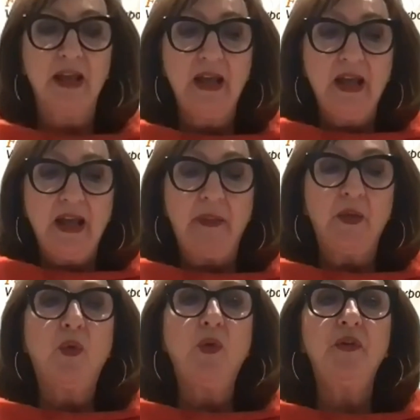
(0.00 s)
And the
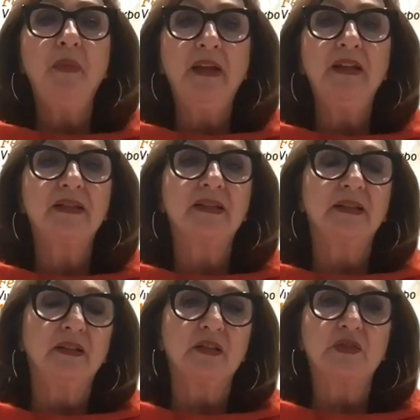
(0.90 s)
word medicine
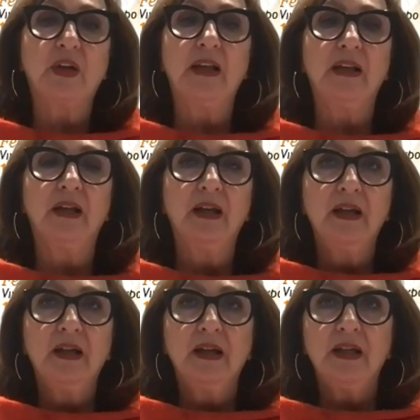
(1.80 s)
in Australia
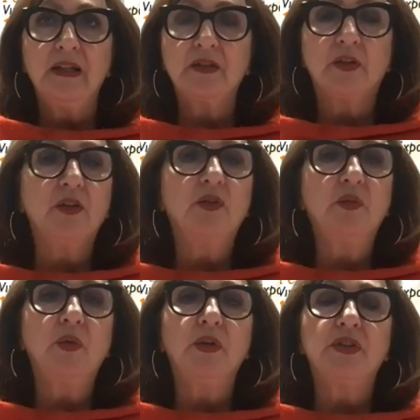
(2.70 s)
is not a
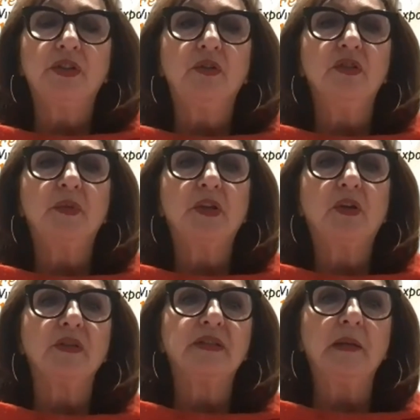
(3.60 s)
word to use
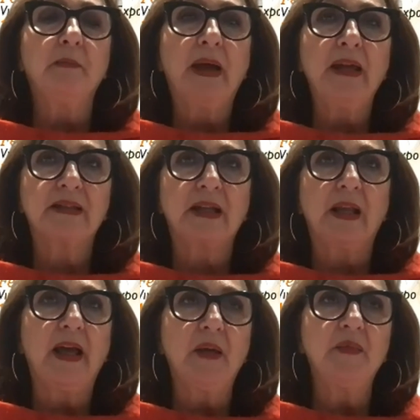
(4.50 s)
because it makes
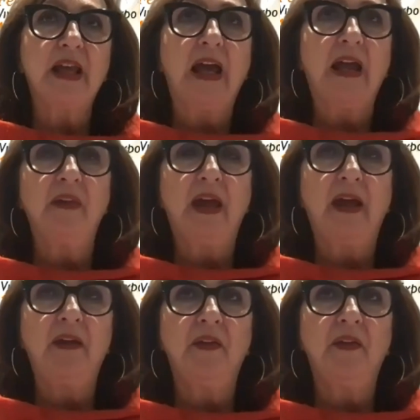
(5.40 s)
claims, and the